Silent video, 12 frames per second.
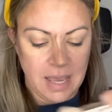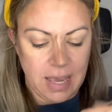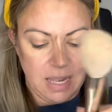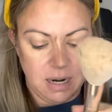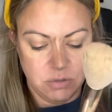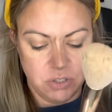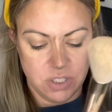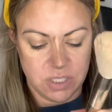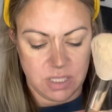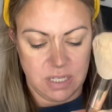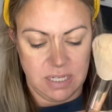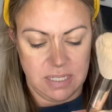and I'm just
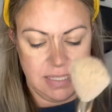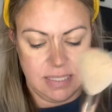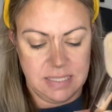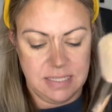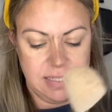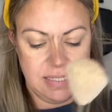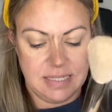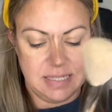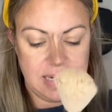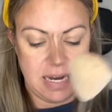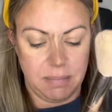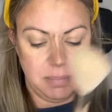going to dab